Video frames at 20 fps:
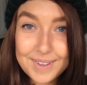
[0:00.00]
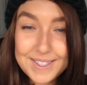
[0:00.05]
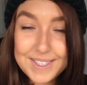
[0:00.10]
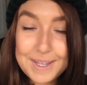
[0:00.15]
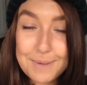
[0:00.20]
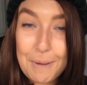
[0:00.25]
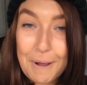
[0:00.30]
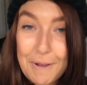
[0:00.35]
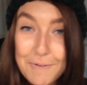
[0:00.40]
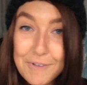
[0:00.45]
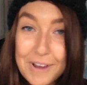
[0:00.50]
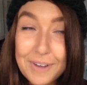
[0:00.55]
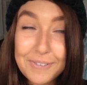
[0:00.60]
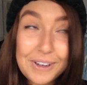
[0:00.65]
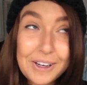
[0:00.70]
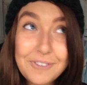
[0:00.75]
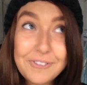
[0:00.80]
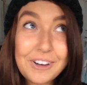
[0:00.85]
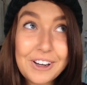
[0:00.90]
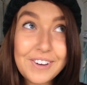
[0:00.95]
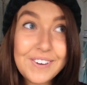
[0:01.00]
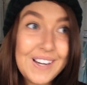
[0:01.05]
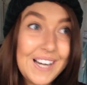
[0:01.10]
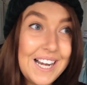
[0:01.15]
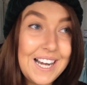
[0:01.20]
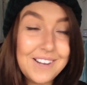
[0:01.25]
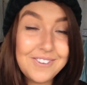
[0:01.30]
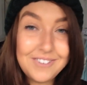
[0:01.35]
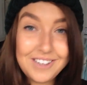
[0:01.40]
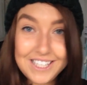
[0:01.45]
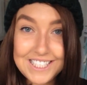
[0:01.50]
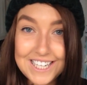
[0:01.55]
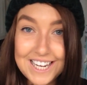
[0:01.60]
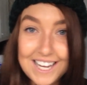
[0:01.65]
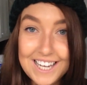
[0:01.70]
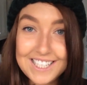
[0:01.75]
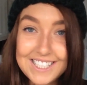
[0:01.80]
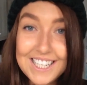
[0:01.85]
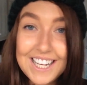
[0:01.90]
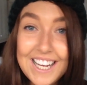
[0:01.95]
So my very, very lovely
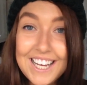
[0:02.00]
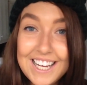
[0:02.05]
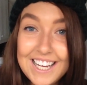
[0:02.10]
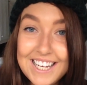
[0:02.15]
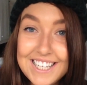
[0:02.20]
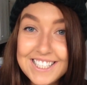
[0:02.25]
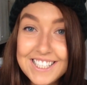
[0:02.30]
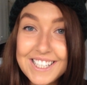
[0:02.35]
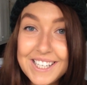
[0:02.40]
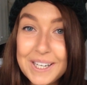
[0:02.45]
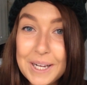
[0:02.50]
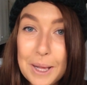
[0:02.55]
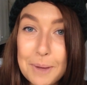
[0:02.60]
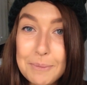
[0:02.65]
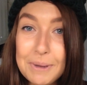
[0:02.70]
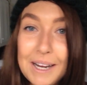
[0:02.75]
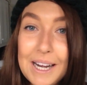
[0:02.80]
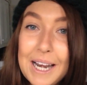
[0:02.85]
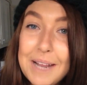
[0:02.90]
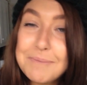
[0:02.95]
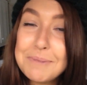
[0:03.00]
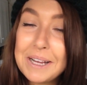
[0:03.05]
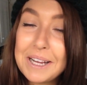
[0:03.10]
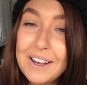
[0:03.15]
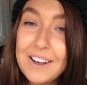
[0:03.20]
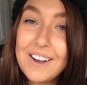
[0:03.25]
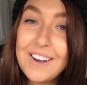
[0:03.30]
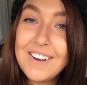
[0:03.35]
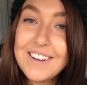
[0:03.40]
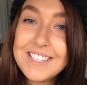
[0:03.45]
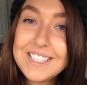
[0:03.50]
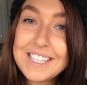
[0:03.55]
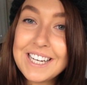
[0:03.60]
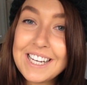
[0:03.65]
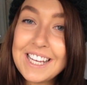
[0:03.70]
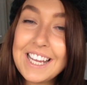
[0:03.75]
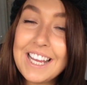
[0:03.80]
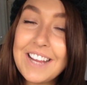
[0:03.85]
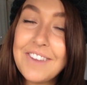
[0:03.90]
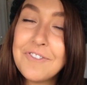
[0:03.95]
dad is going to come and collect my car and
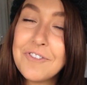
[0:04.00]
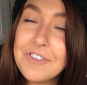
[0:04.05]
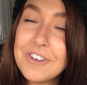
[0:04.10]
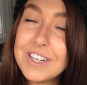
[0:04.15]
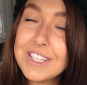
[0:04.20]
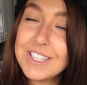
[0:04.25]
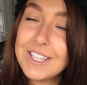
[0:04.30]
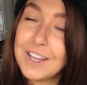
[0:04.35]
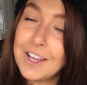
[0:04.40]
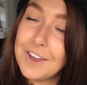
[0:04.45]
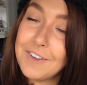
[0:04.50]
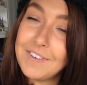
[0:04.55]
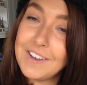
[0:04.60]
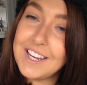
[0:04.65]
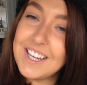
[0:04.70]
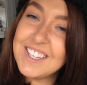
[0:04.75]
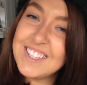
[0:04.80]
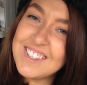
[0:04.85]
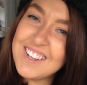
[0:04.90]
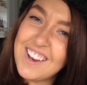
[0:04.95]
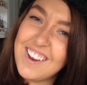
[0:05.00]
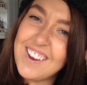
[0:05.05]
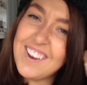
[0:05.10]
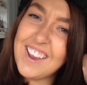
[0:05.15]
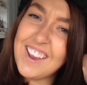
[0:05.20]
take it in for a service.